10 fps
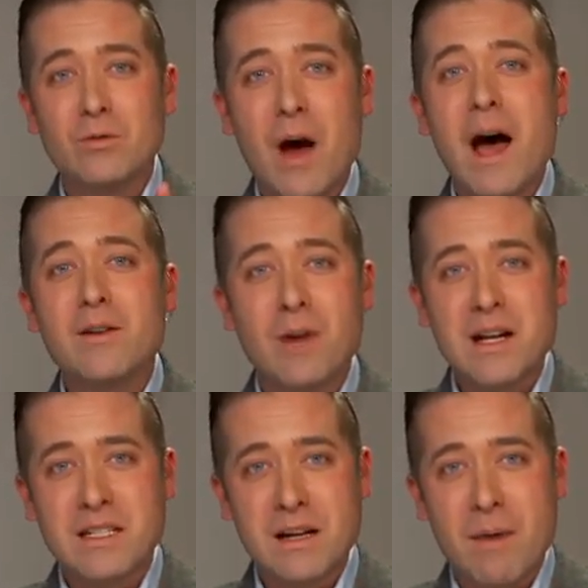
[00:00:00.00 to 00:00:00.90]
Ron
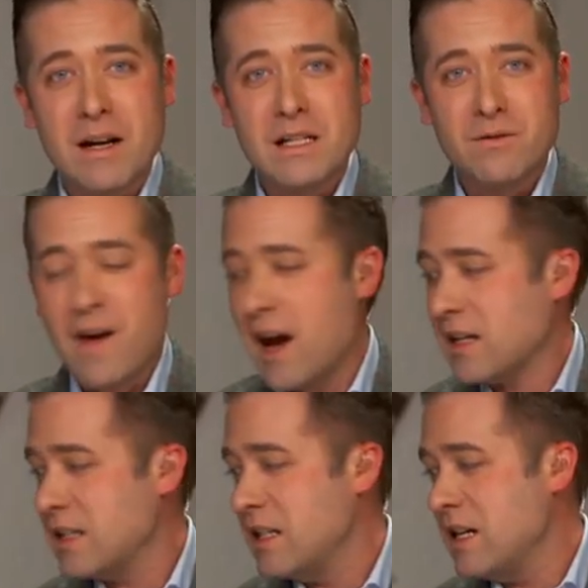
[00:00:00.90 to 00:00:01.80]
writes in about his
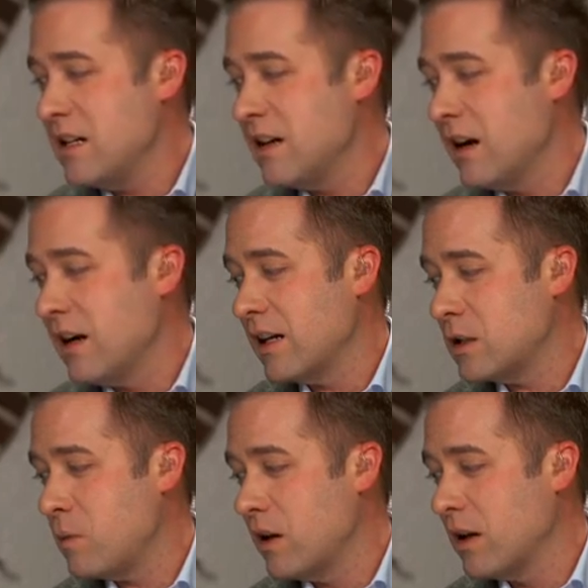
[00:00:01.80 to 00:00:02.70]
vaccine
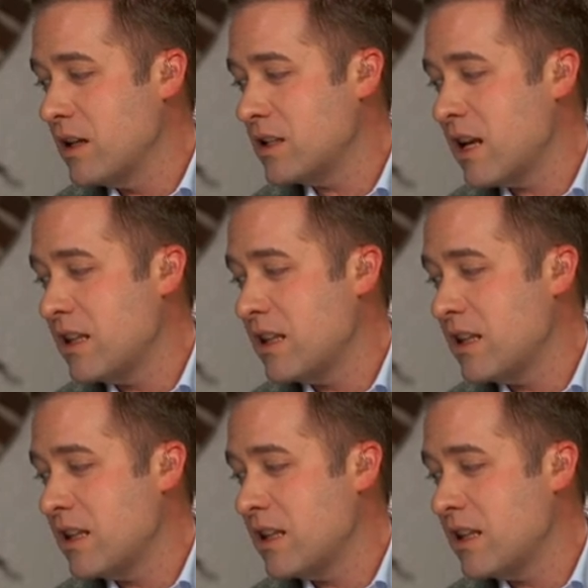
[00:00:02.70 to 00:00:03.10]
experience,